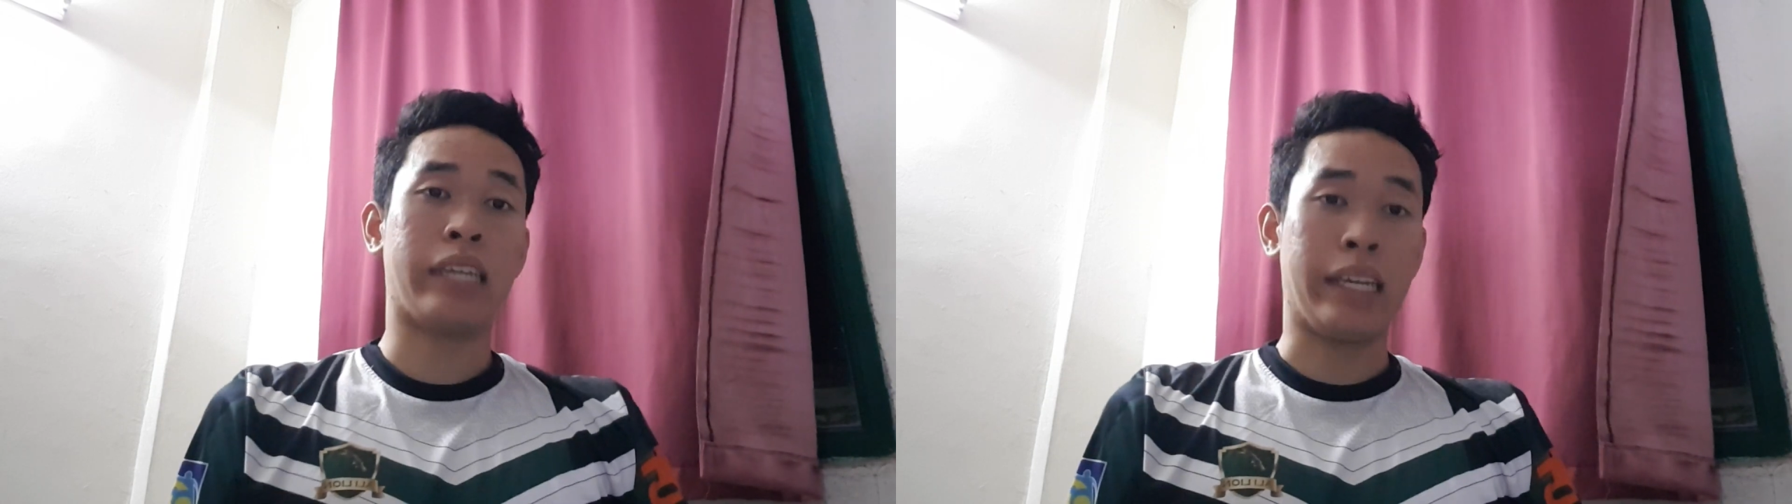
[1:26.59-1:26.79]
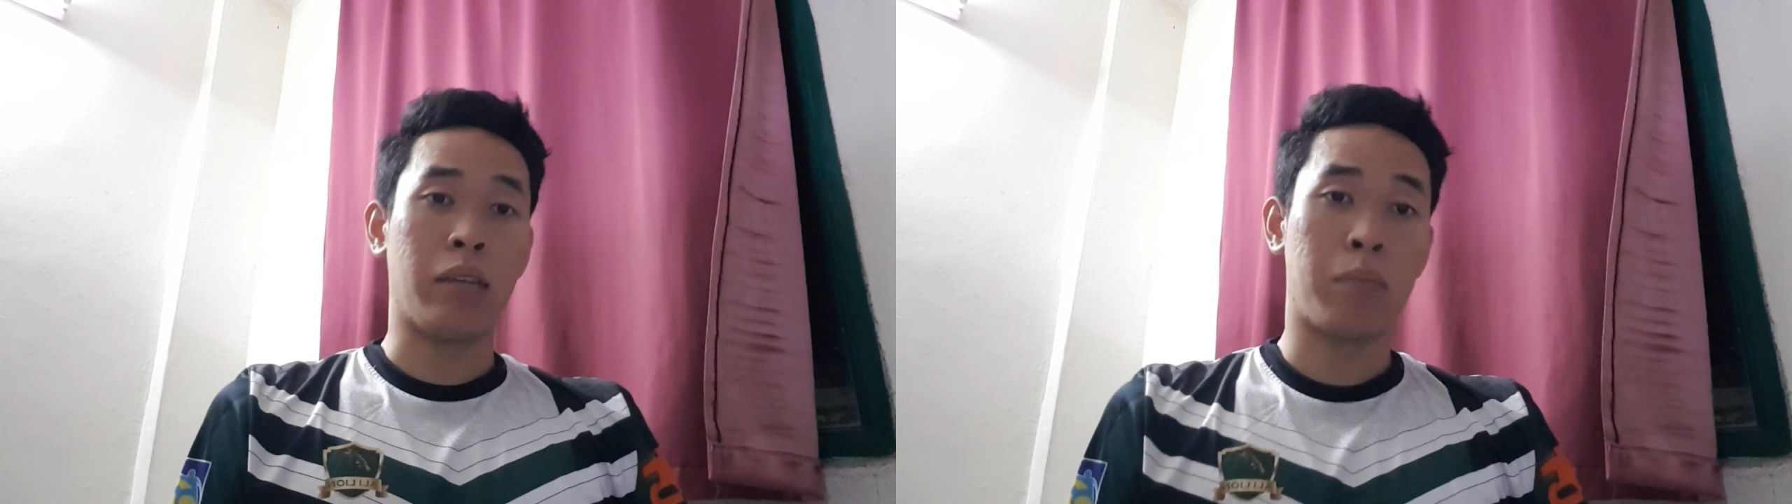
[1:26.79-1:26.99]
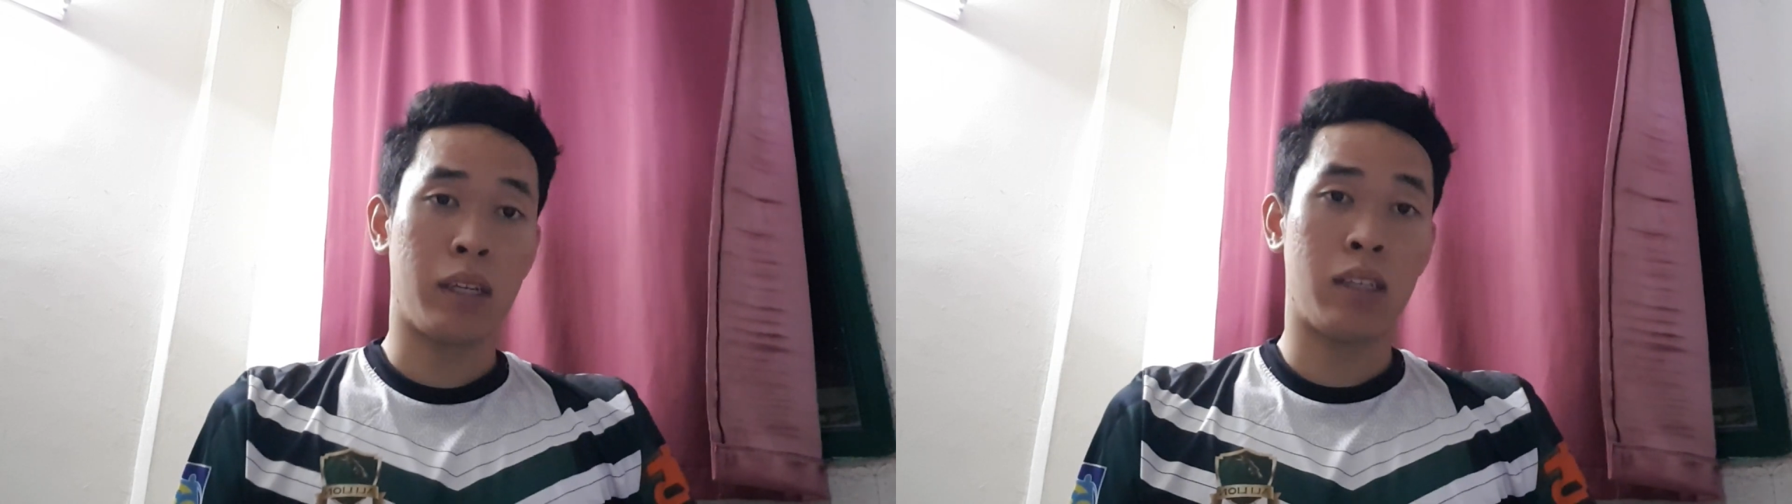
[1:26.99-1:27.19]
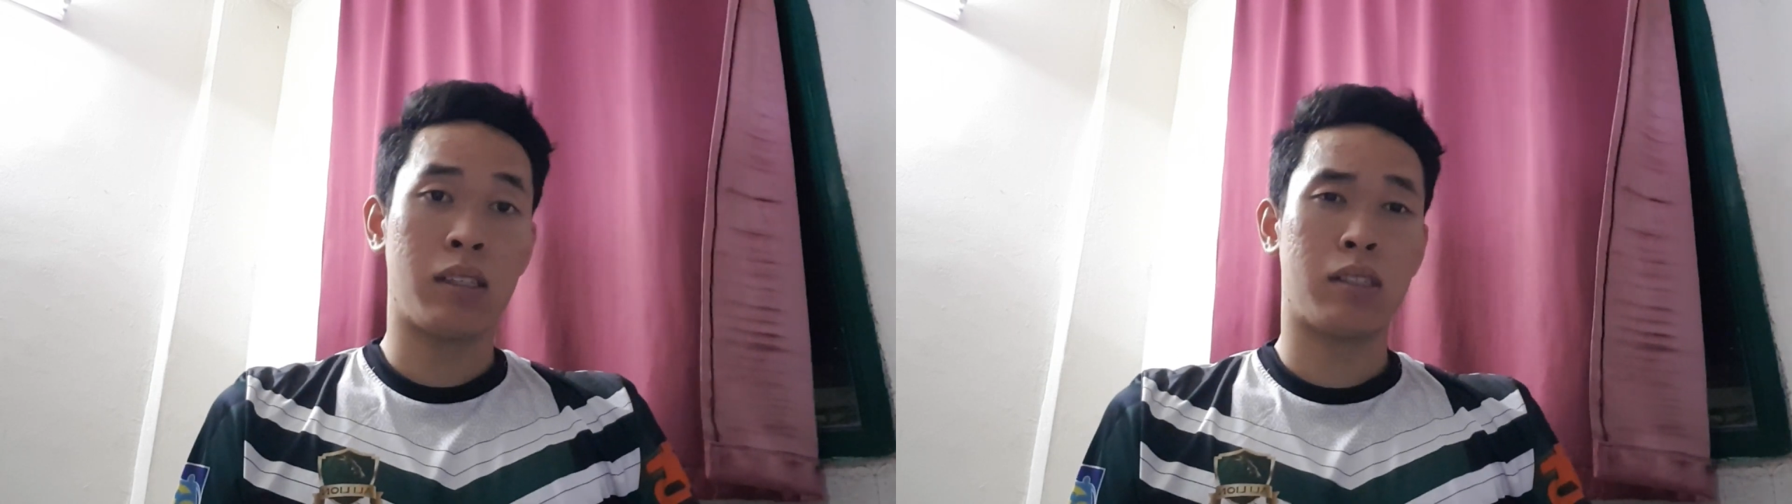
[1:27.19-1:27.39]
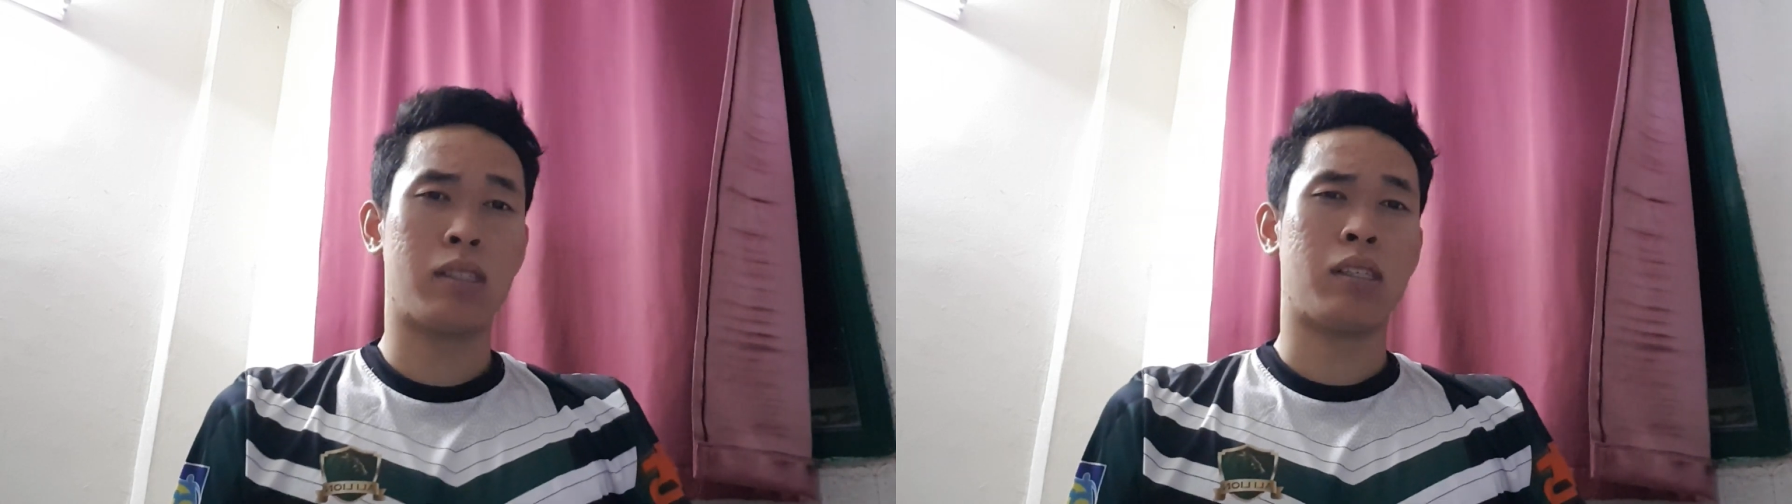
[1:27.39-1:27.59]
kidney
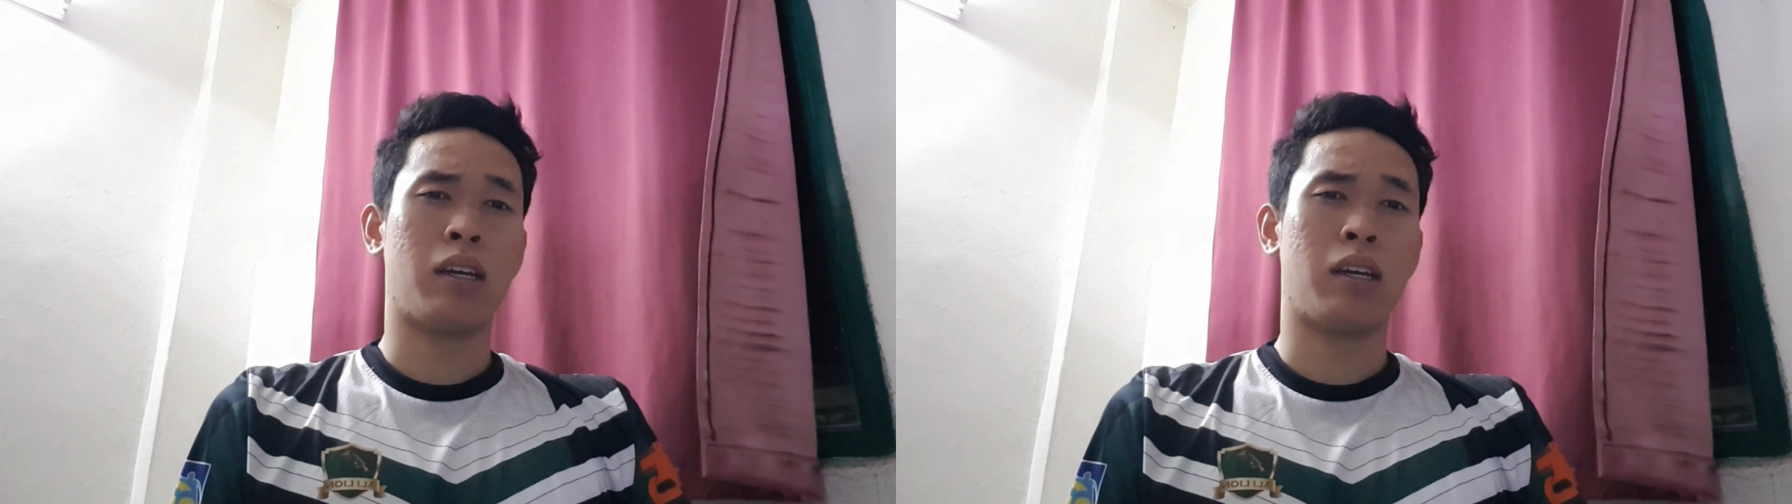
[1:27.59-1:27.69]
beans,